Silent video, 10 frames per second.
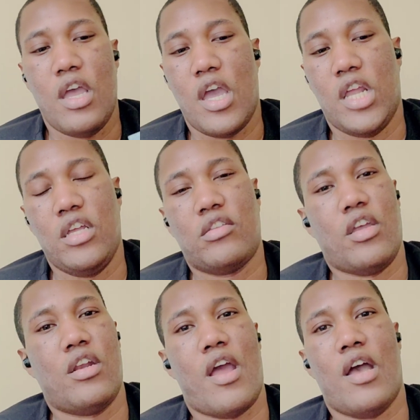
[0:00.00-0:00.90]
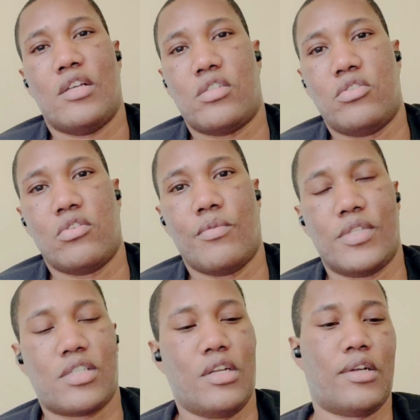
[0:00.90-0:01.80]
anything that has to do with
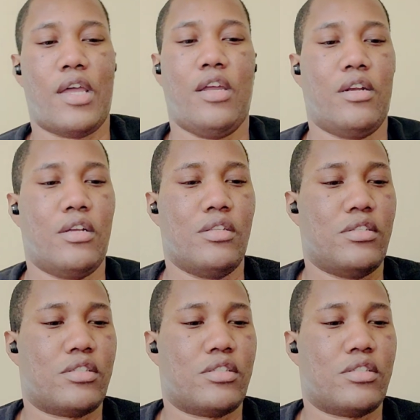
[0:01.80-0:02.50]
skin lightening,